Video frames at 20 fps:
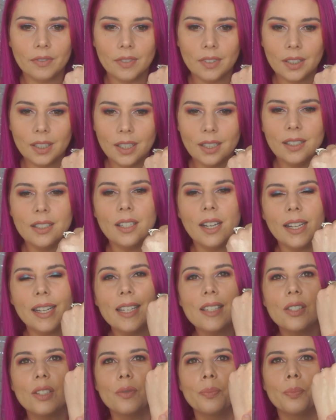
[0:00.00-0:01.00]
I
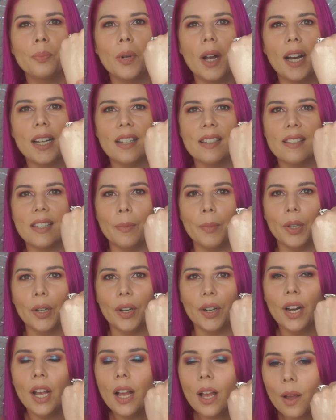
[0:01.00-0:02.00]
guess they're kind of similar,